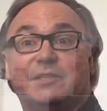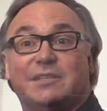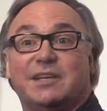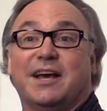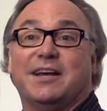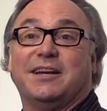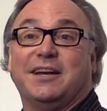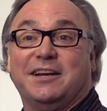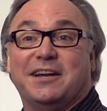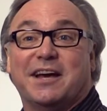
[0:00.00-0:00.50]

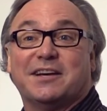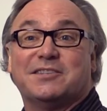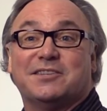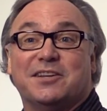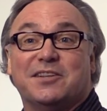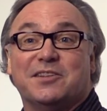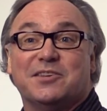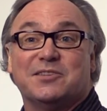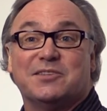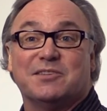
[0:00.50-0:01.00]
standing next
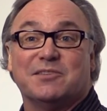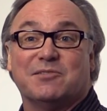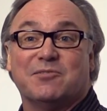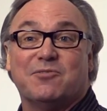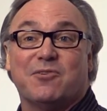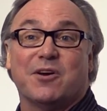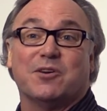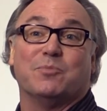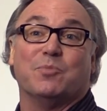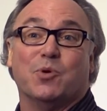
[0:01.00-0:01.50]
to this
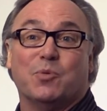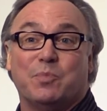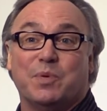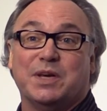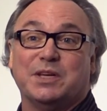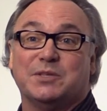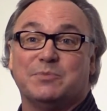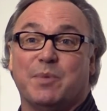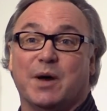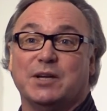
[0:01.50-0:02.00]
incredible
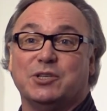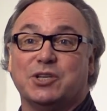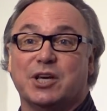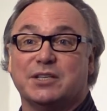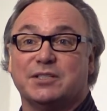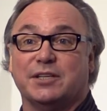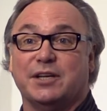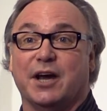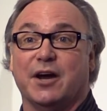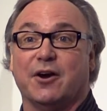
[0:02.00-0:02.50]
piece by
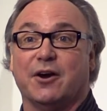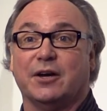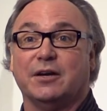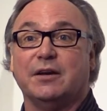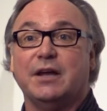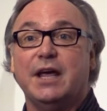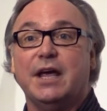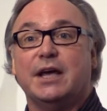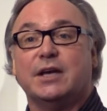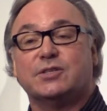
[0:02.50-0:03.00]
Jesse
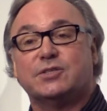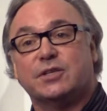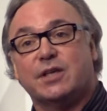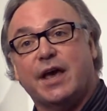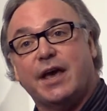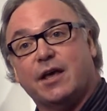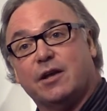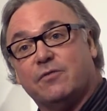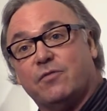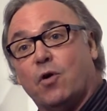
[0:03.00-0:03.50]
Aaron. It's the
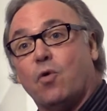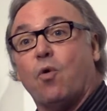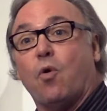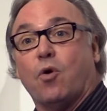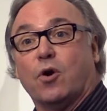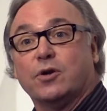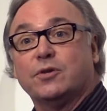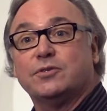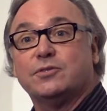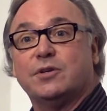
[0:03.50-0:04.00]
head of a
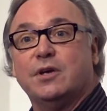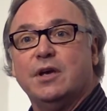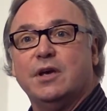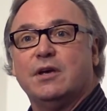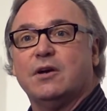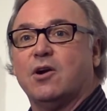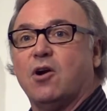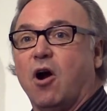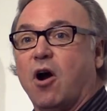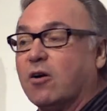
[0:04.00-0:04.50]
horse
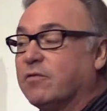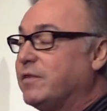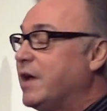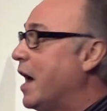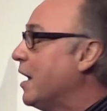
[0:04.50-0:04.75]
carved